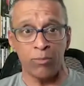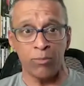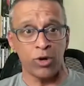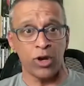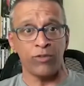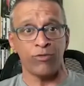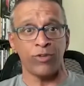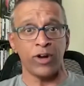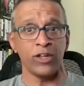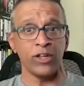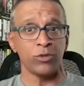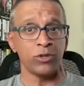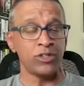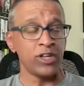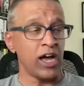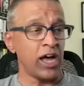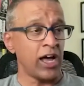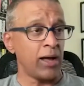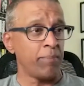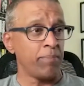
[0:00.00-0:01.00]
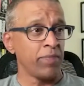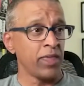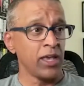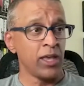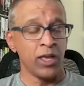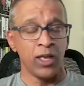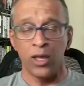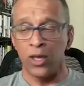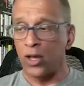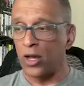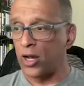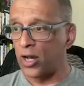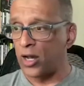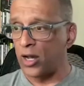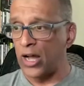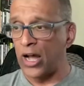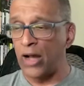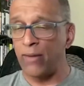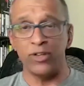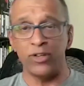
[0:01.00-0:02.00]
great friends with Dom.
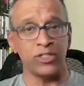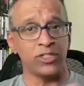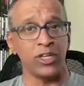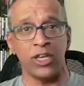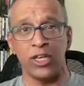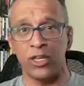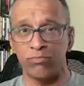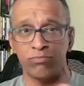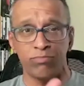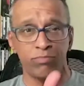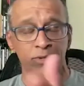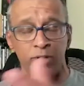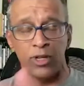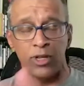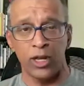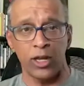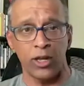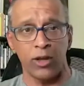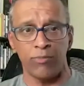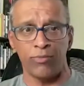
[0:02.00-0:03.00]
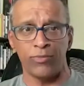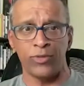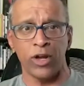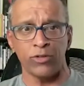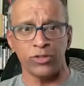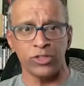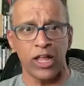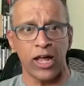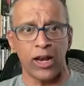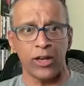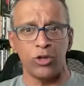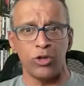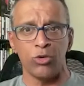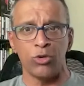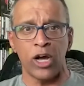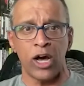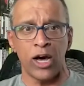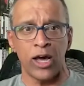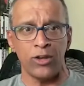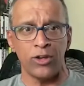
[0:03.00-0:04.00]
Obviously, covers a lot of
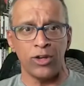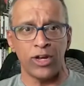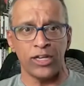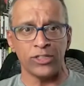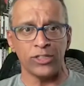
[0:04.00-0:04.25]
UConn. You guys